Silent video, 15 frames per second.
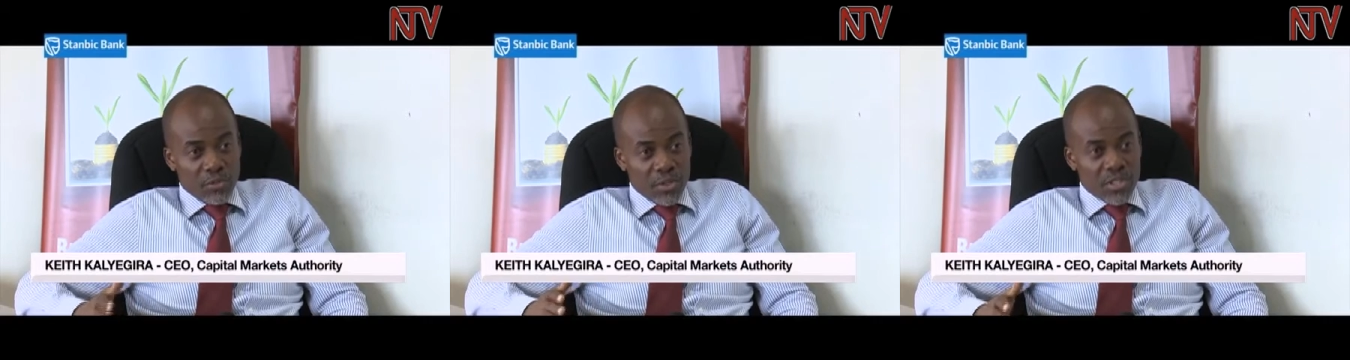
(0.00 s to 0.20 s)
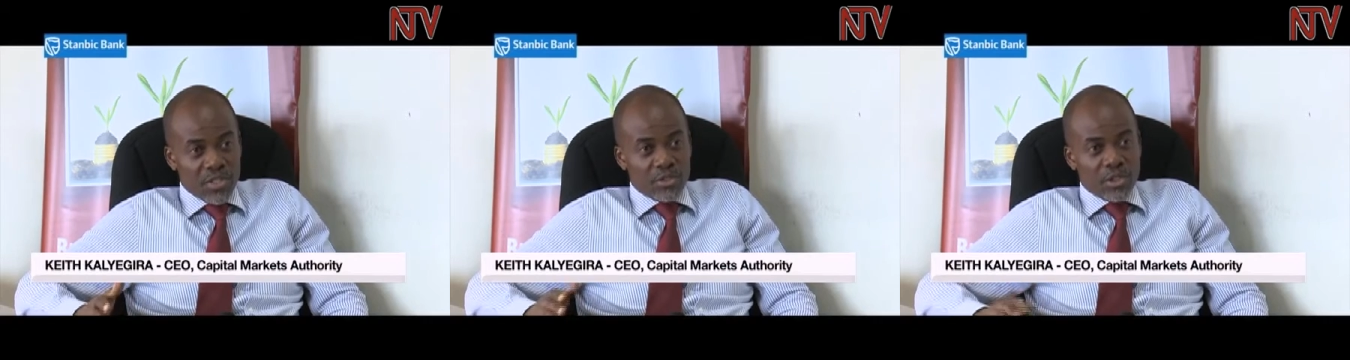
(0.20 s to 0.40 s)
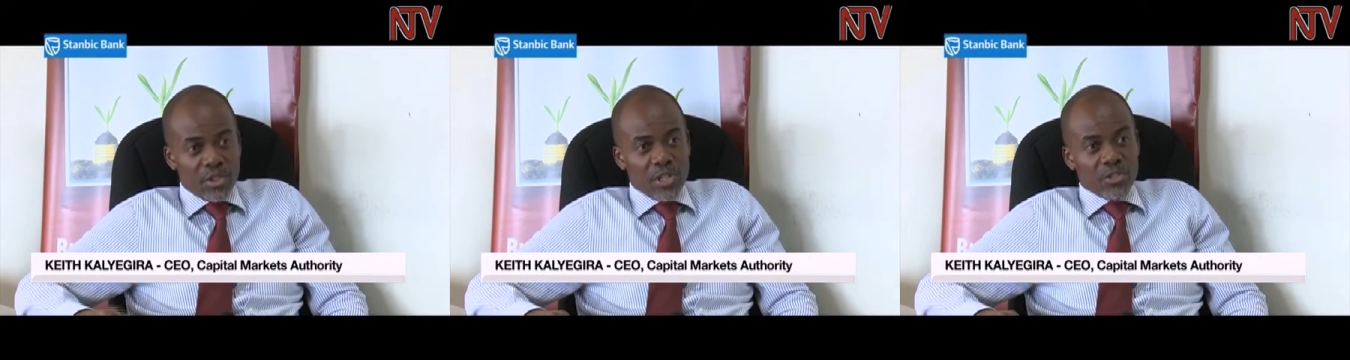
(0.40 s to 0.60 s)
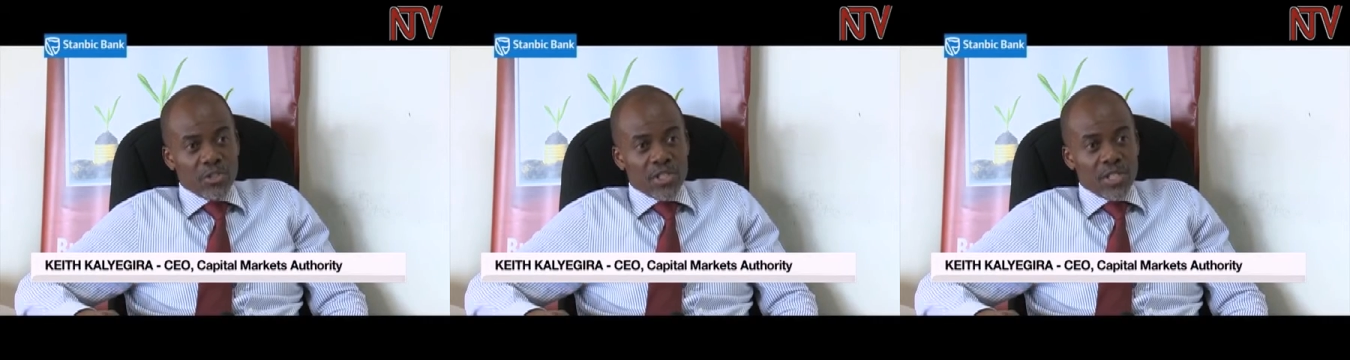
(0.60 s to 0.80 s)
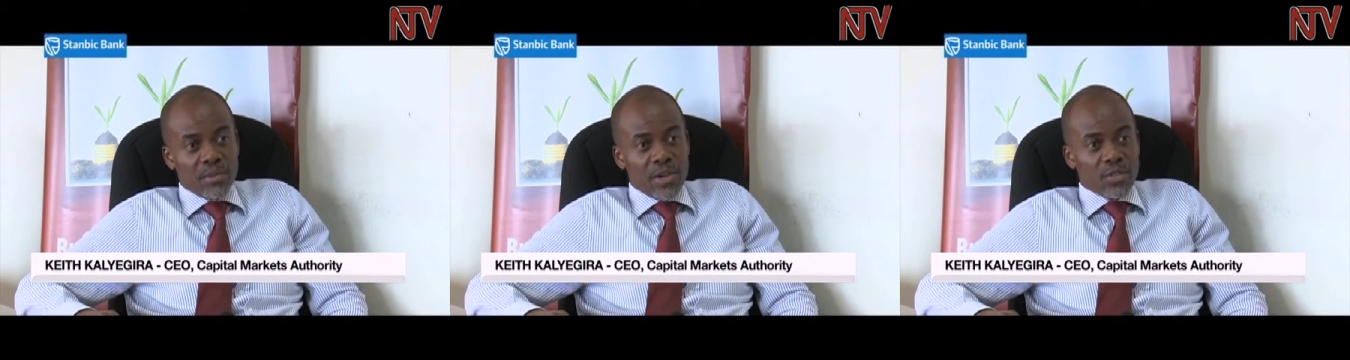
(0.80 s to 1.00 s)
of business regulations
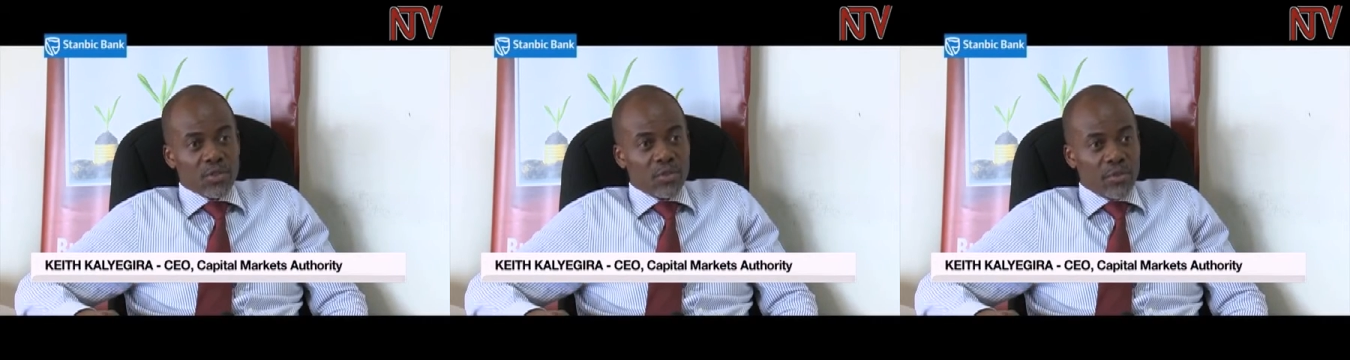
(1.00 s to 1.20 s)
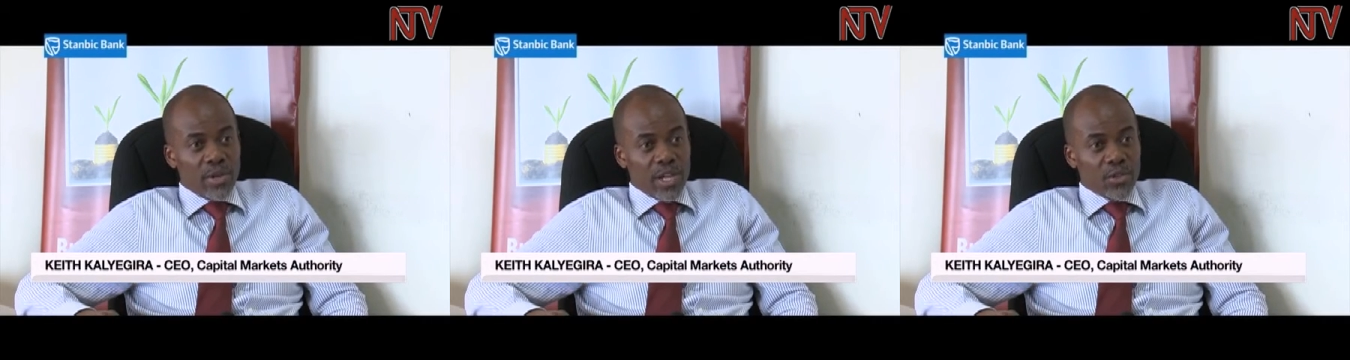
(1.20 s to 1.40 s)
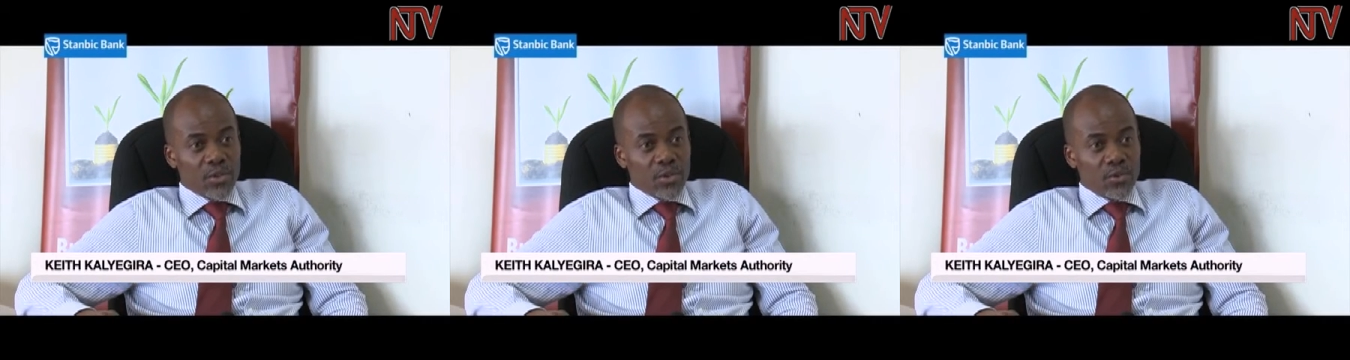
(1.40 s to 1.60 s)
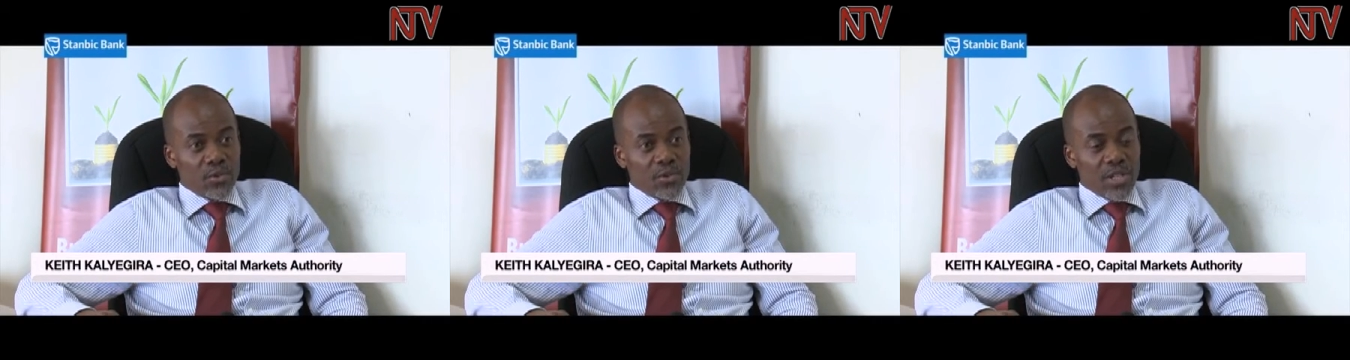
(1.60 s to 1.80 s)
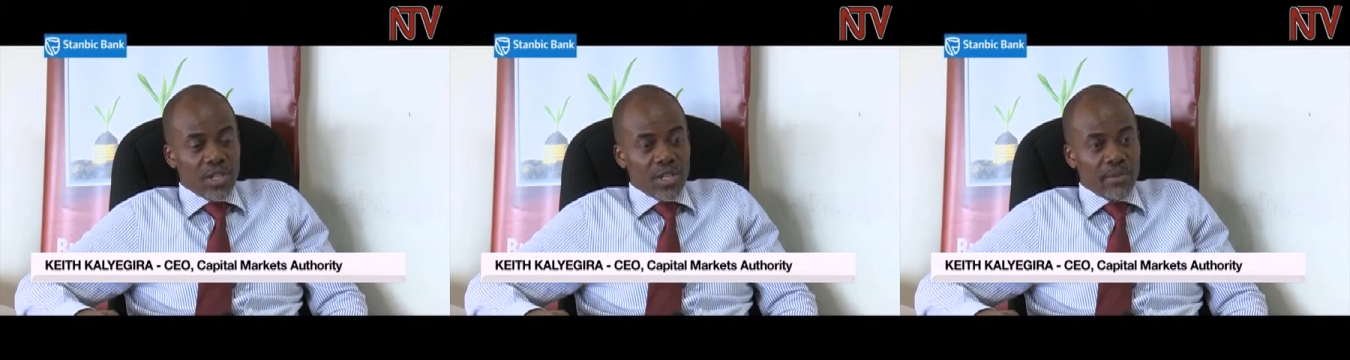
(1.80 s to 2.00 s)
that they must comply to,
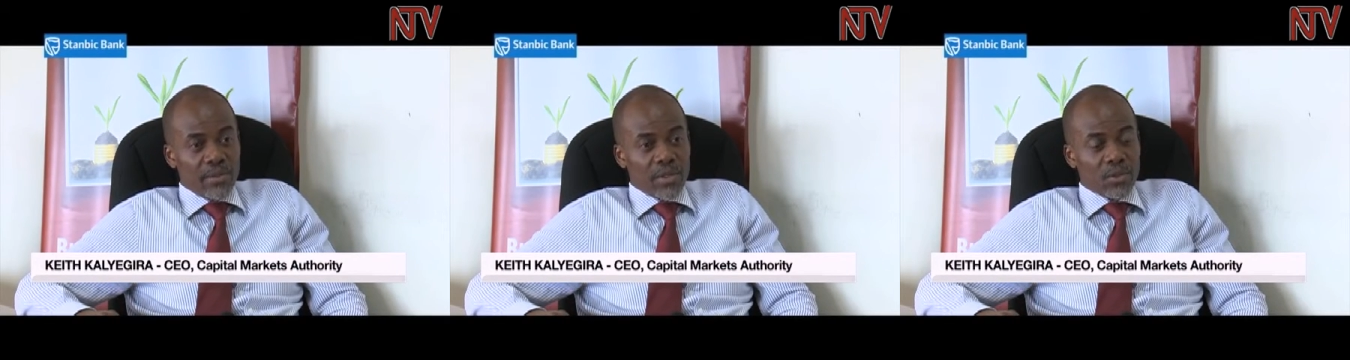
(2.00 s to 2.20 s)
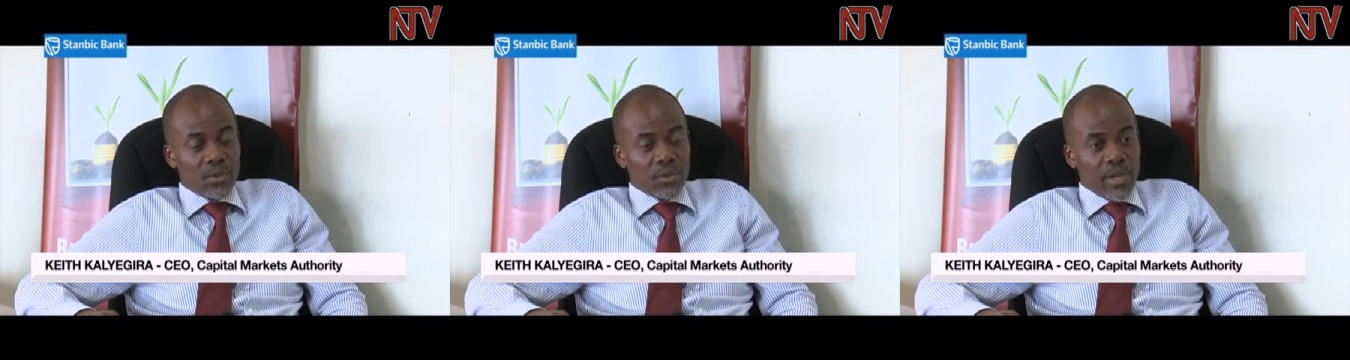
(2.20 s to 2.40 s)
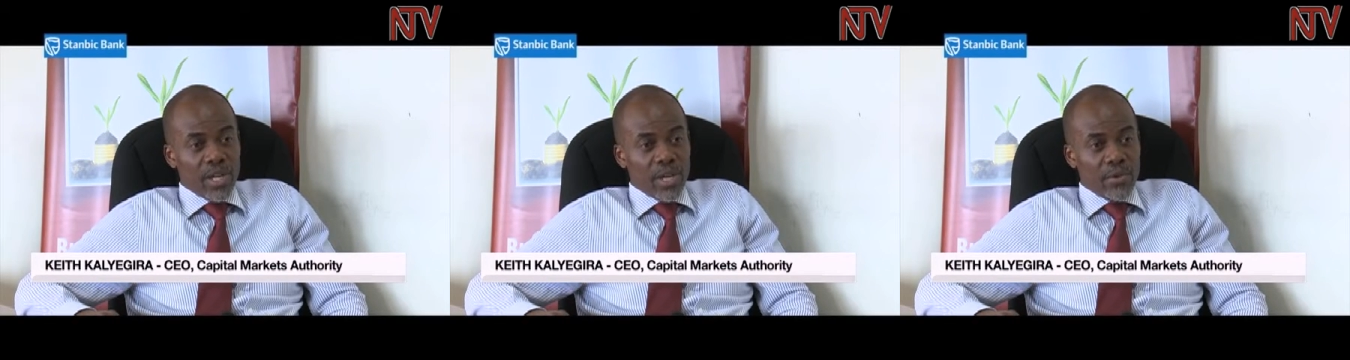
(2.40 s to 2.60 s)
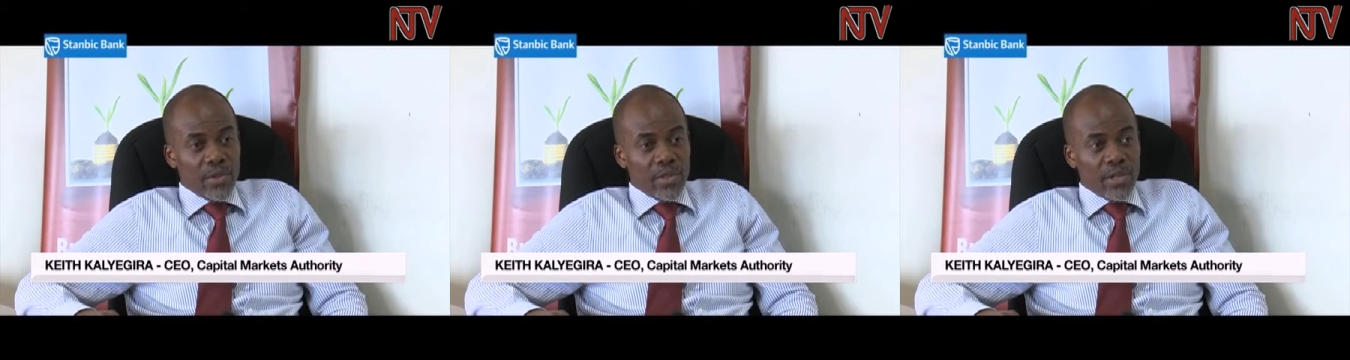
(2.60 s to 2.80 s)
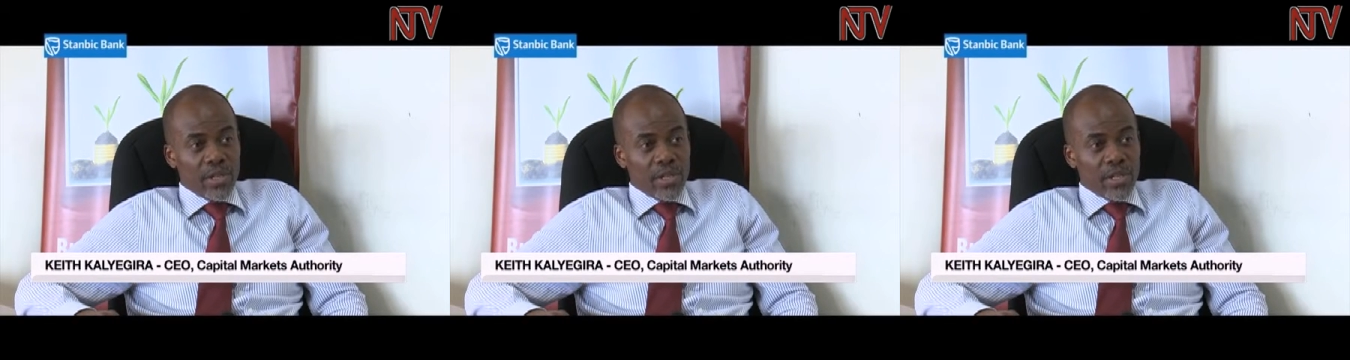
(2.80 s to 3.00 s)
uh, they must comply
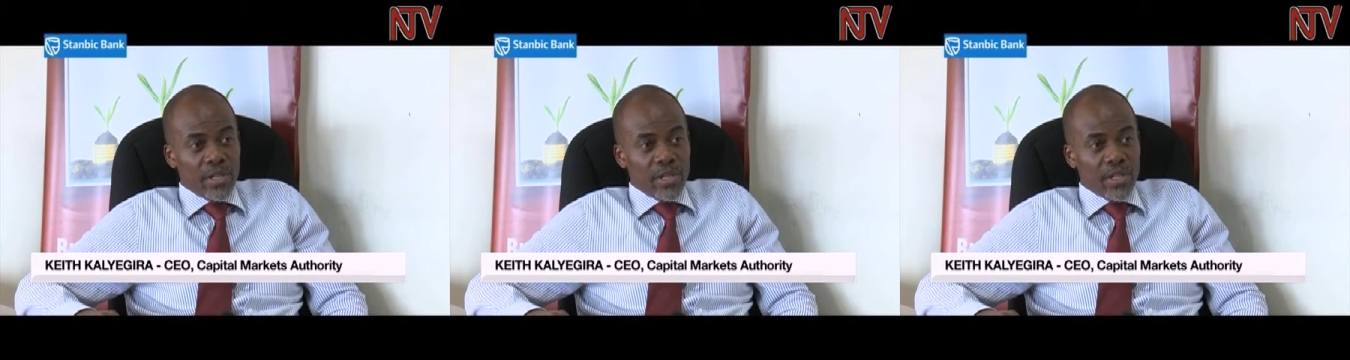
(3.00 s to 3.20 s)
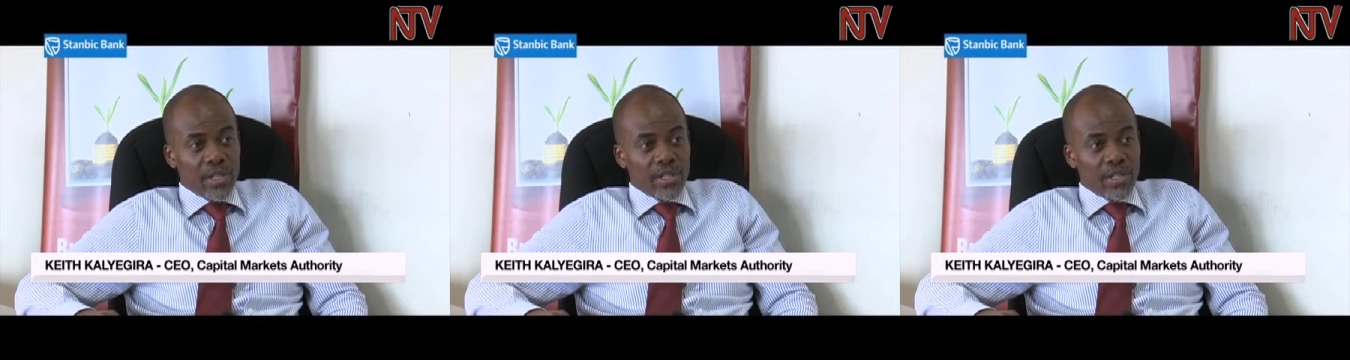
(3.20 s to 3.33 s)
with, and uh,